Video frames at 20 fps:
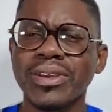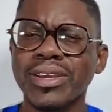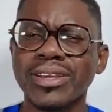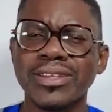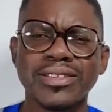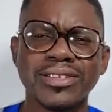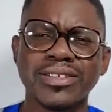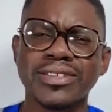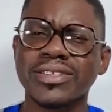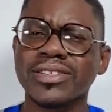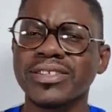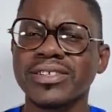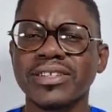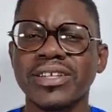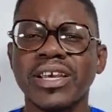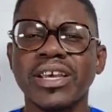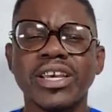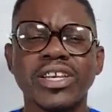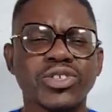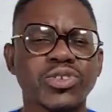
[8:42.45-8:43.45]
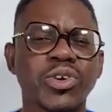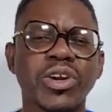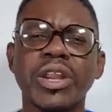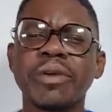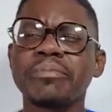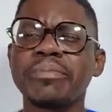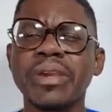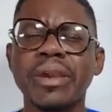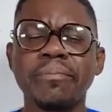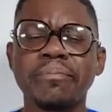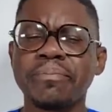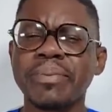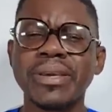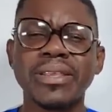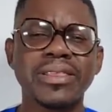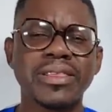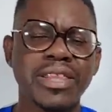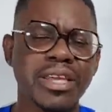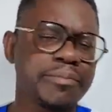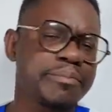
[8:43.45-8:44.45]
it's gonna be a
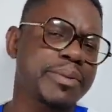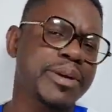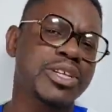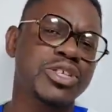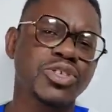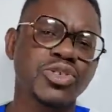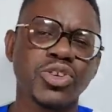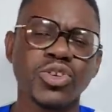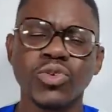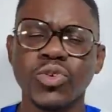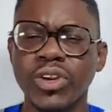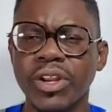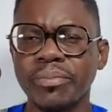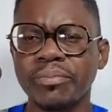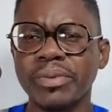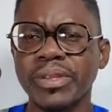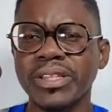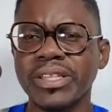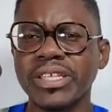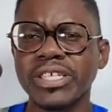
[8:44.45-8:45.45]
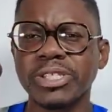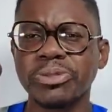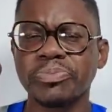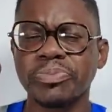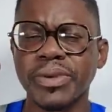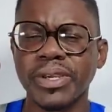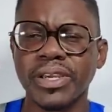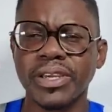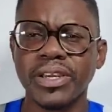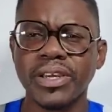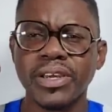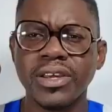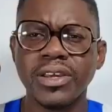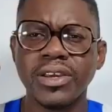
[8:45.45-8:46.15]
big thing, but it's not gonna be this big.